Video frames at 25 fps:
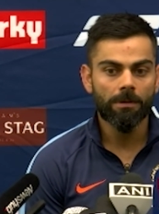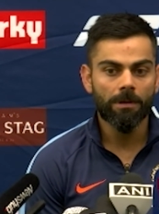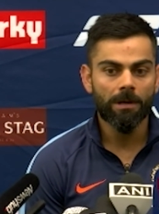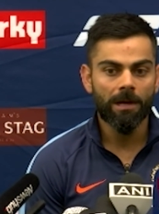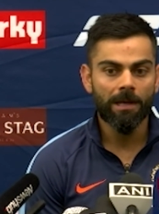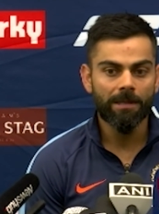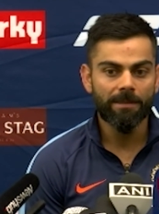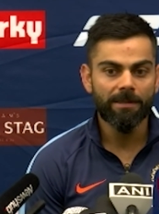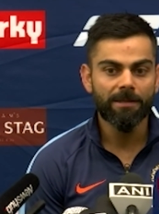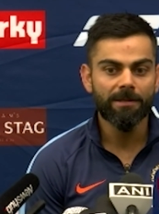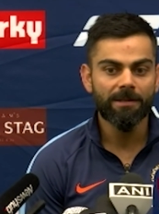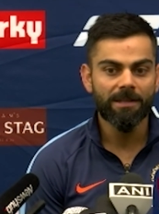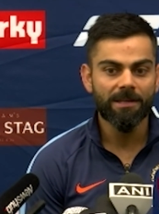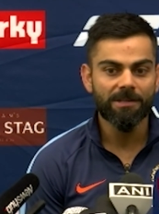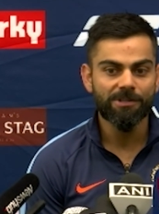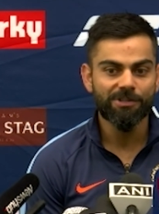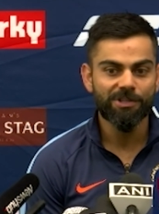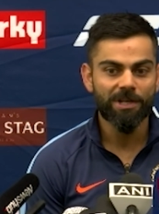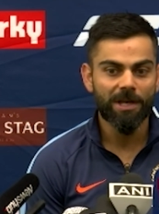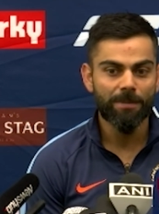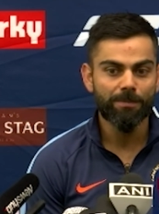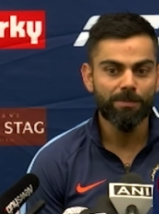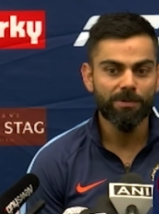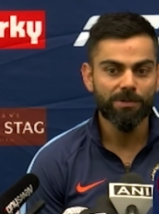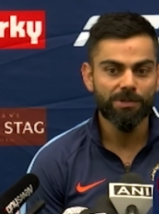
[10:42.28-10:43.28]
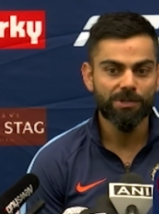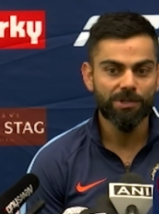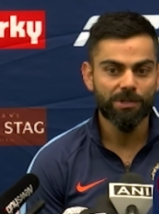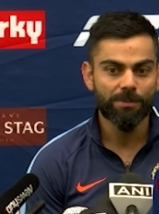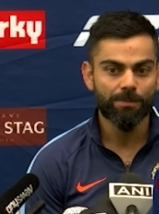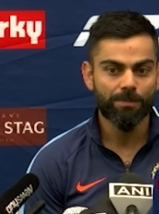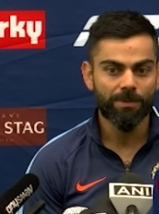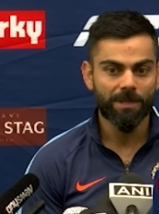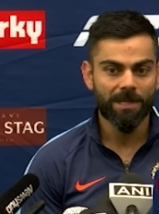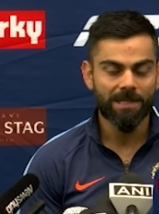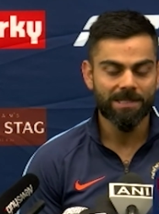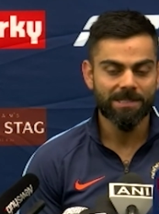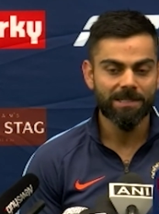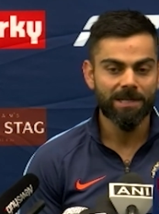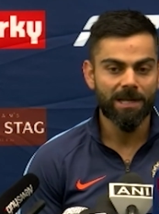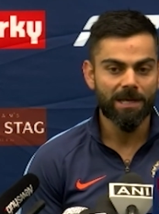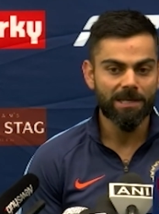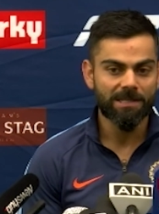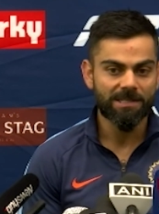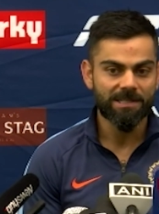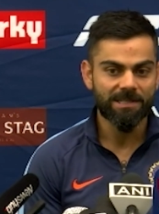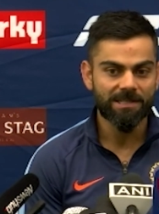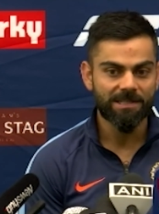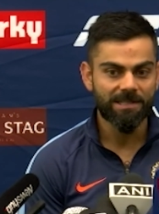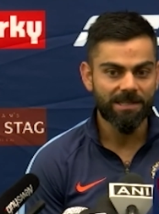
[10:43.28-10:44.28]
I think Test Championship as an
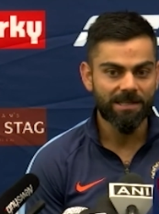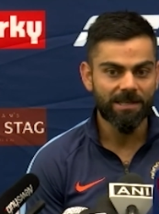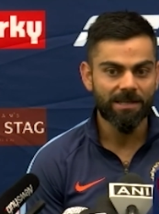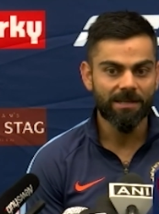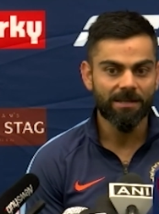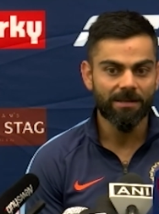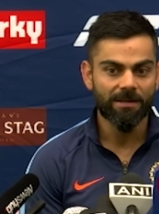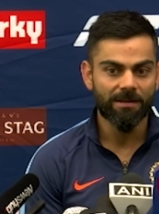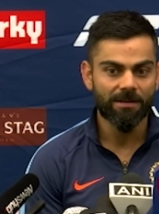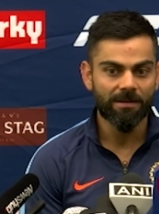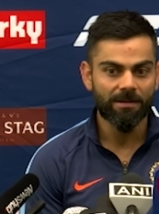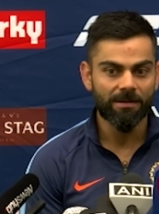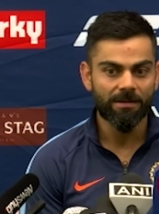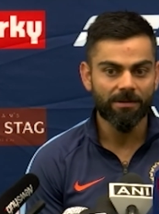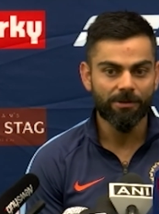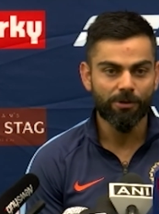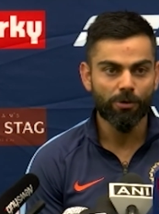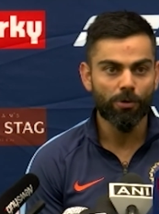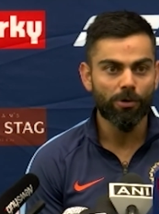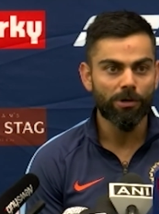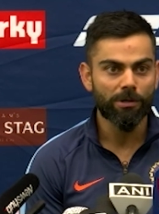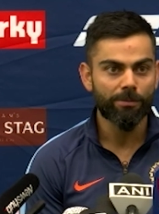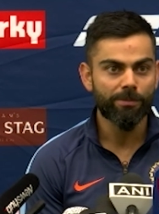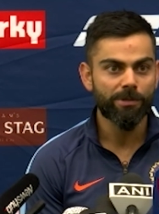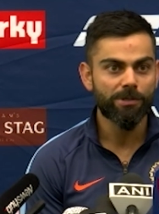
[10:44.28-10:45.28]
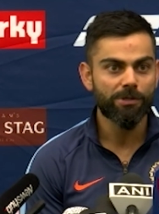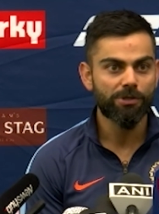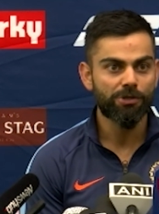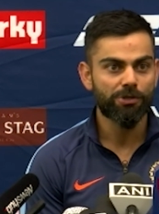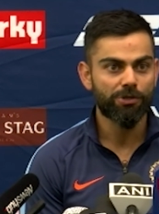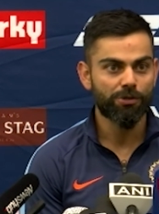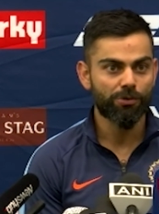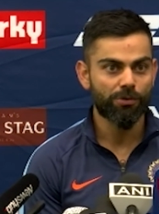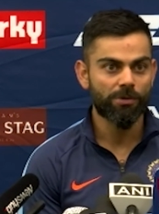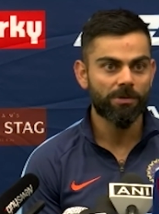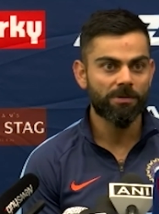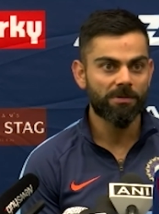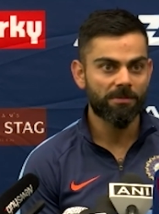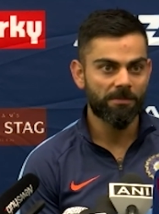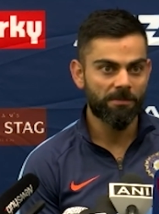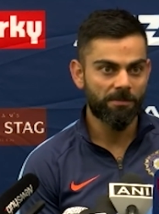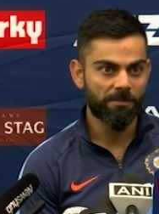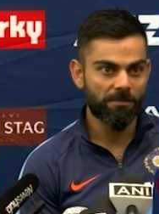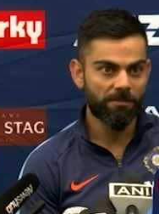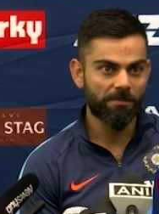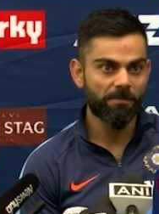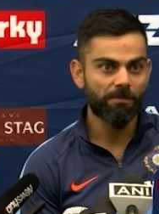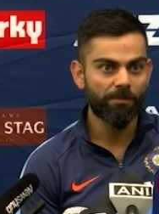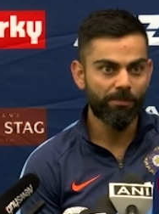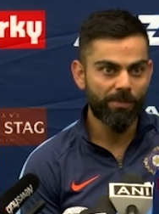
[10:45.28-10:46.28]
ICC tournament should
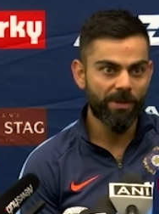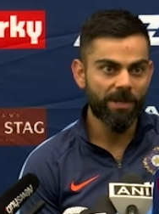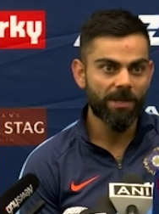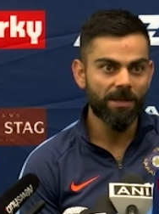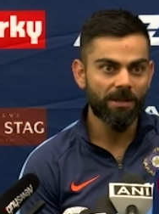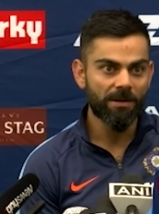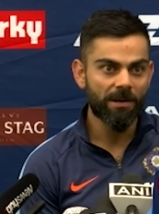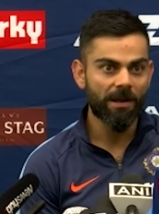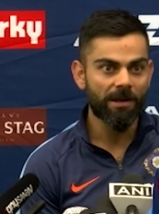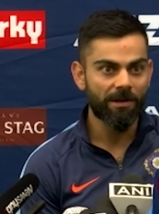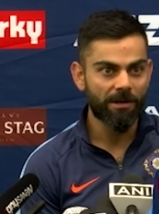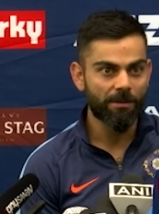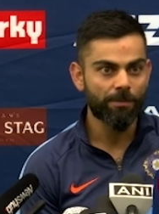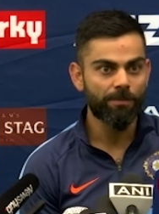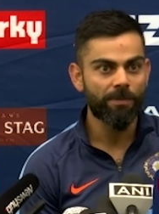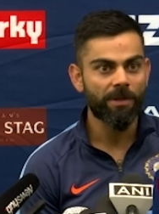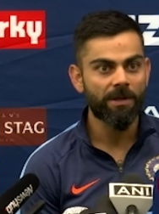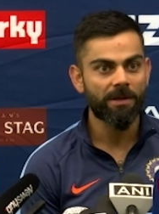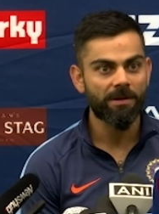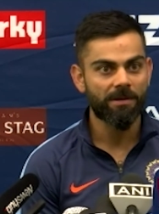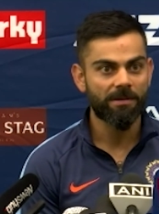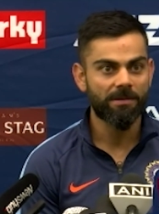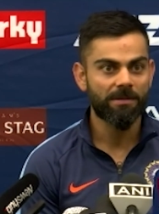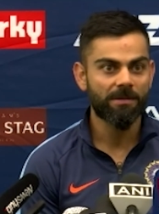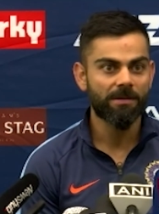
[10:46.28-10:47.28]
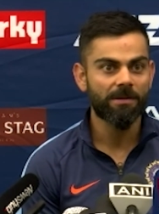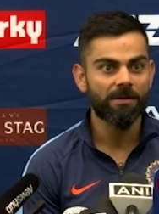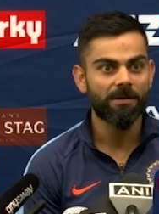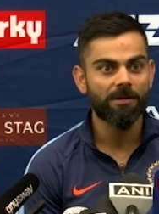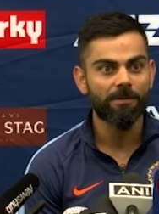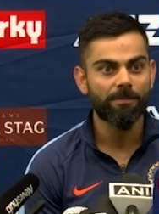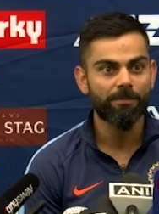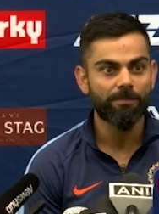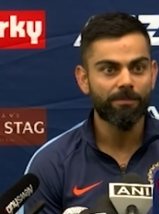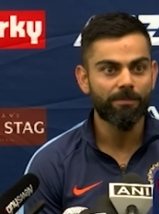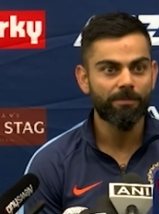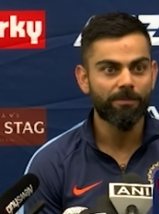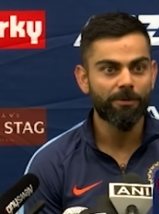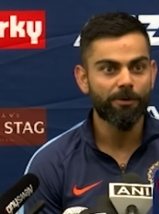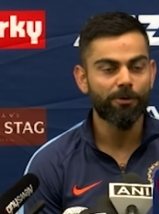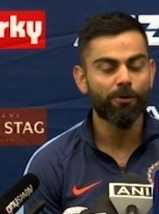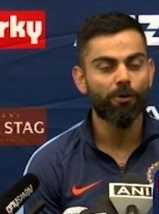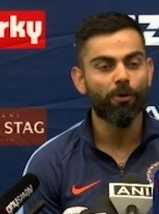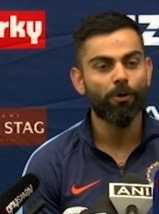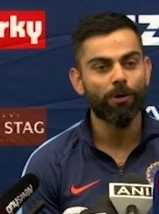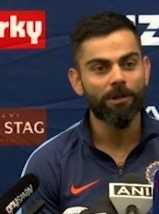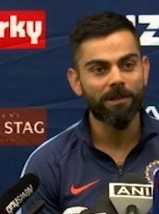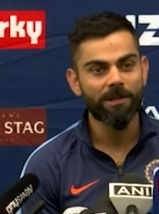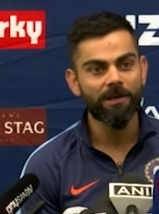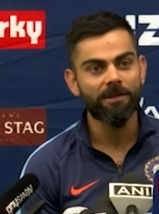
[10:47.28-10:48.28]
be right up there. You know,
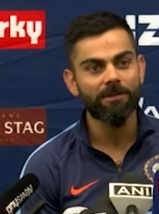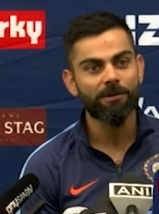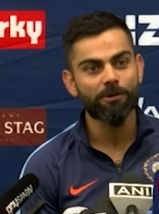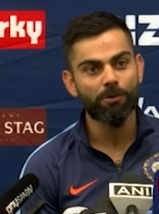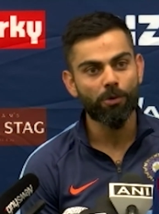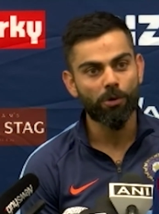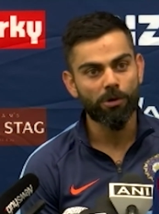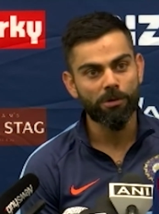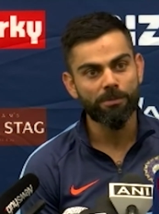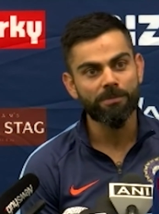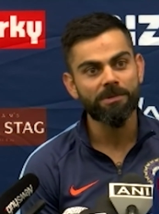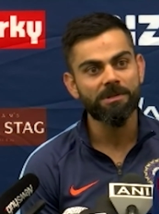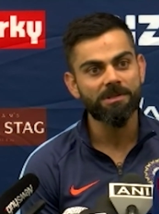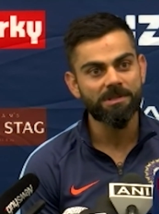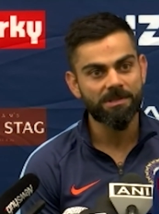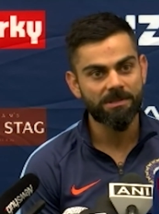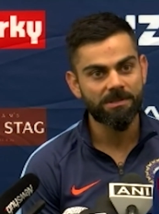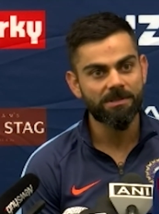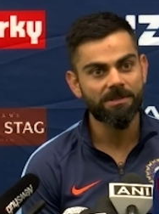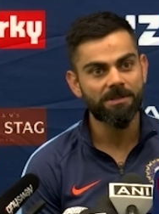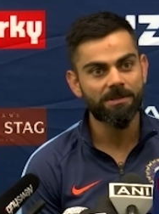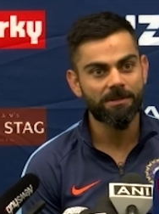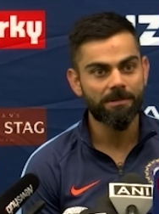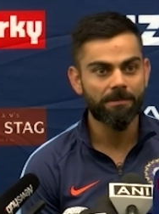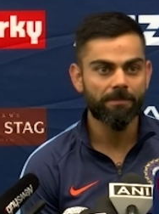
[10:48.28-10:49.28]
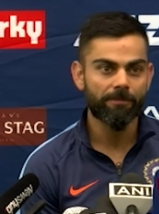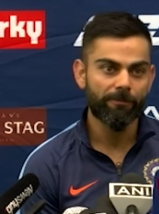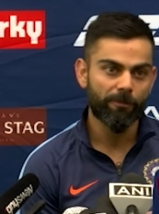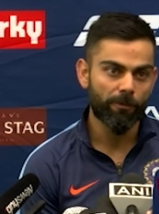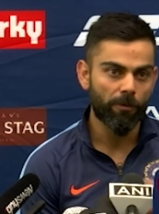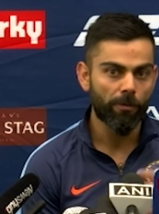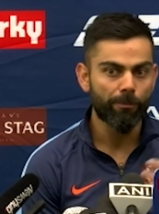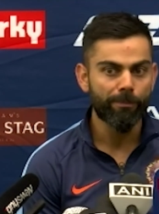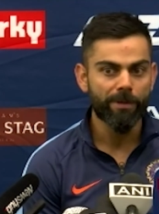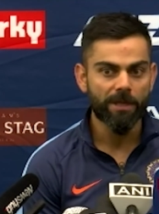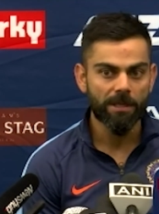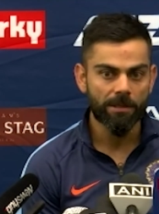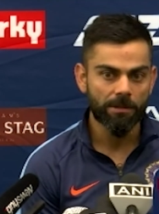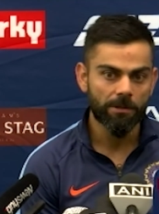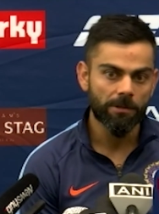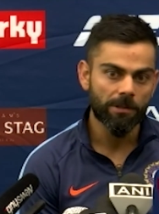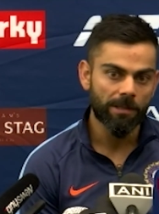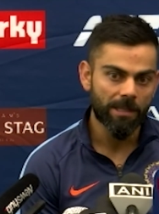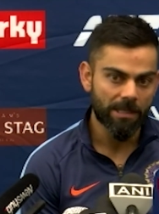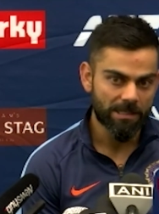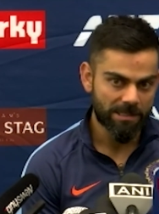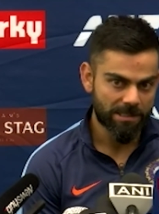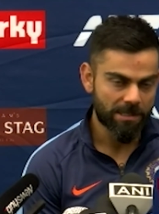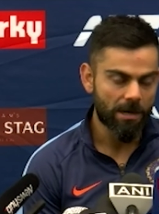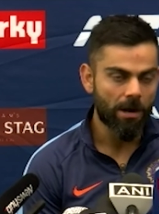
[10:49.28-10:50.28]
all the other tournaments, for me,
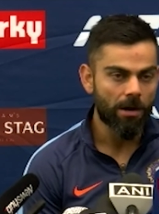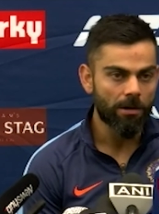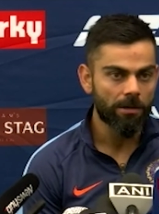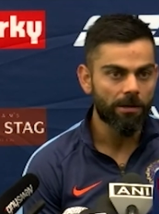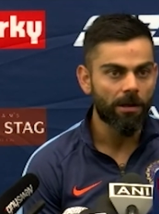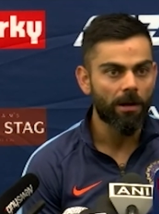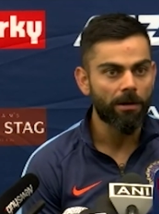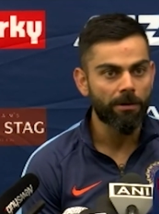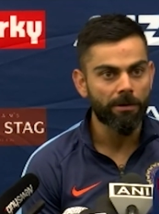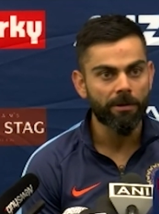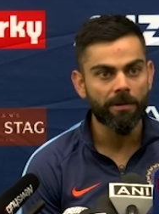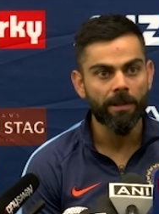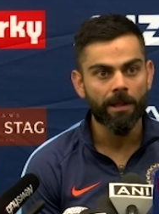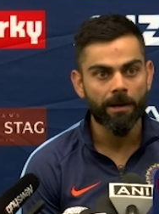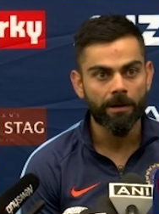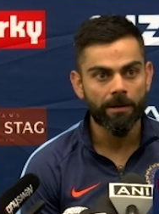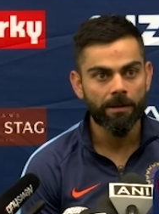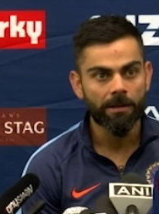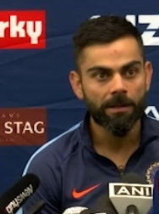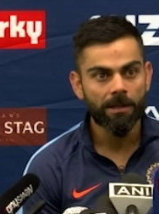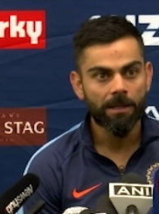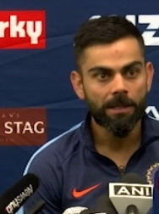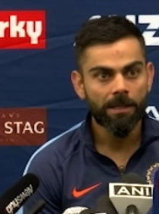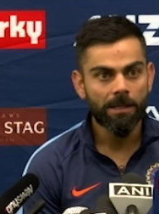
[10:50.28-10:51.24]
they start under that.